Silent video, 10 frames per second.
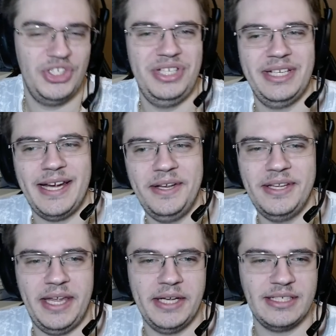She kind
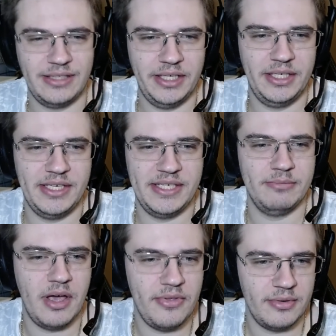of acts like his
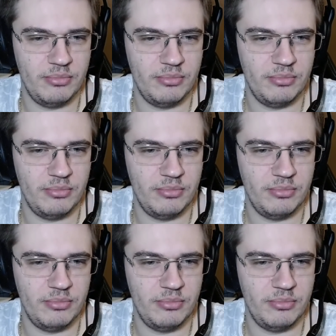mother,